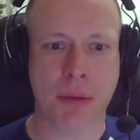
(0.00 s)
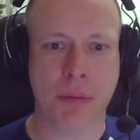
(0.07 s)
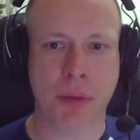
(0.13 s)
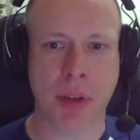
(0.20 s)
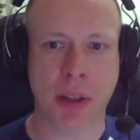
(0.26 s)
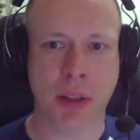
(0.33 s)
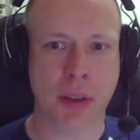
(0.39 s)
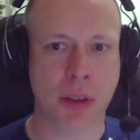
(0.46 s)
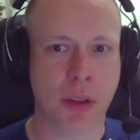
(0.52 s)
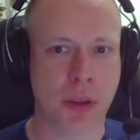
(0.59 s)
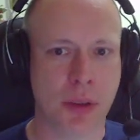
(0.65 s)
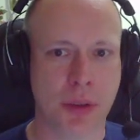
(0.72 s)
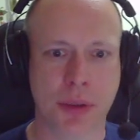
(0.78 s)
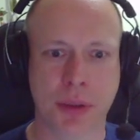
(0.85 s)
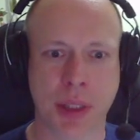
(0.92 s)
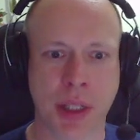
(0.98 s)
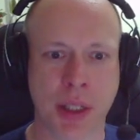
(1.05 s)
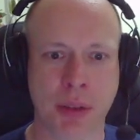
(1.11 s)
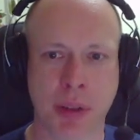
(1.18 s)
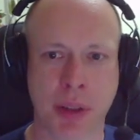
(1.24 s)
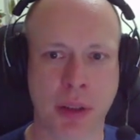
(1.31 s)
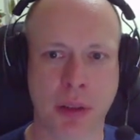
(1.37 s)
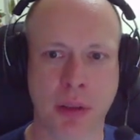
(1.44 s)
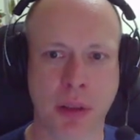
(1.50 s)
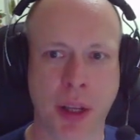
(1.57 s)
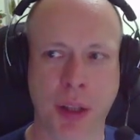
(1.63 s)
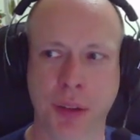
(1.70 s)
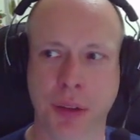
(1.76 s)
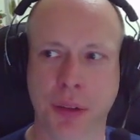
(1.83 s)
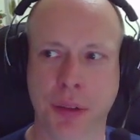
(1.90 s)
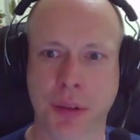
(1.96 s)
will not even look at
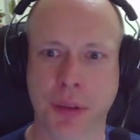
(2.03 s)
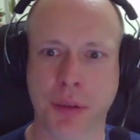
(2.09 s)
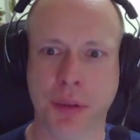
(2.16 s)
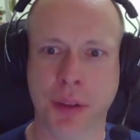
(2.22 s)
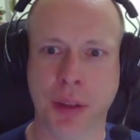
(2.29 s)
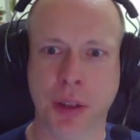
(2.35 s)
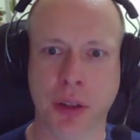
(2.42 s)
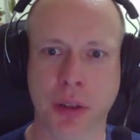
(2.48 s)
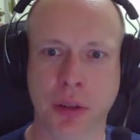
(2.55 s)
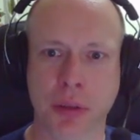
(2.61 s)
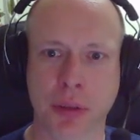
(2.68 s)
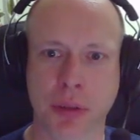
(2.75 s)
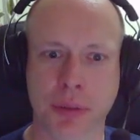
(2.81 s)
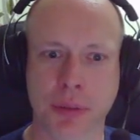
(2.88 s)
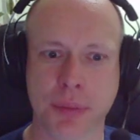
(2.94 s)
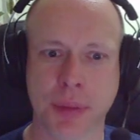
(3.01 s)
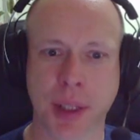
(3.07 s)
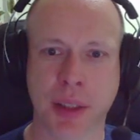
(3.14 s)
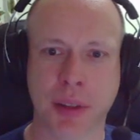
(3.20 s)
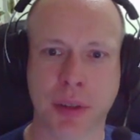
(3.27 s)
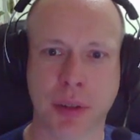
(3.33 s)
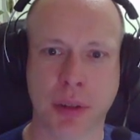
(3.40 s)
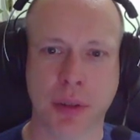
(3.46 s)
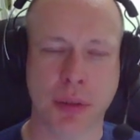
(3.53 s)
the code at all.